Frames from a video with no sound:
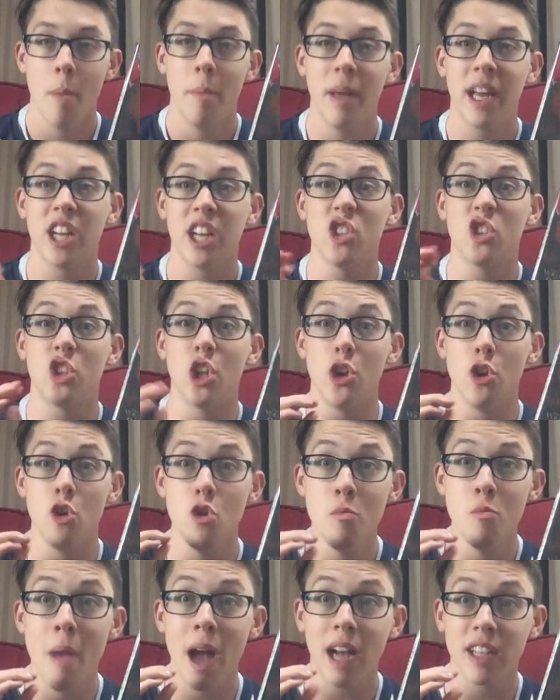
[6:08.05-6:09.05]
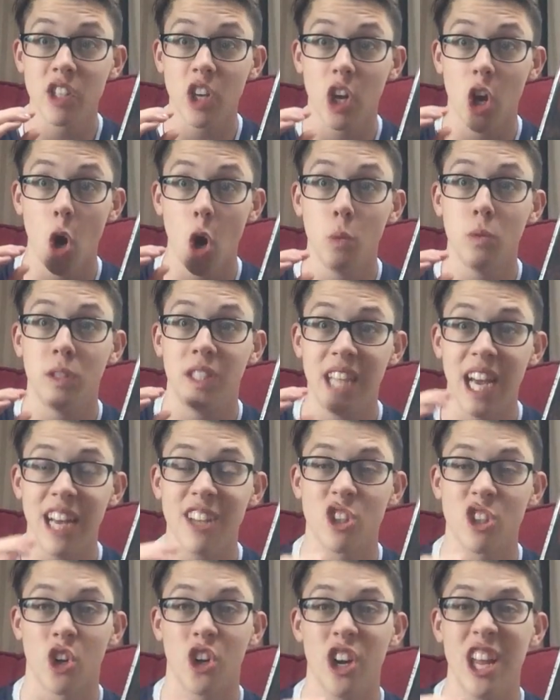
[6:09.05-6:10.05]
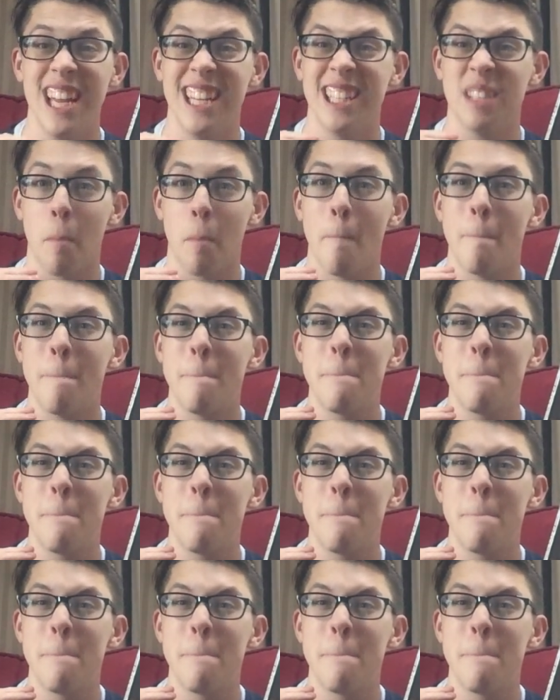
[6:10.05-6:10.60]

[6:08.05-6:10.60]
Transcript: because the New Mexico desert is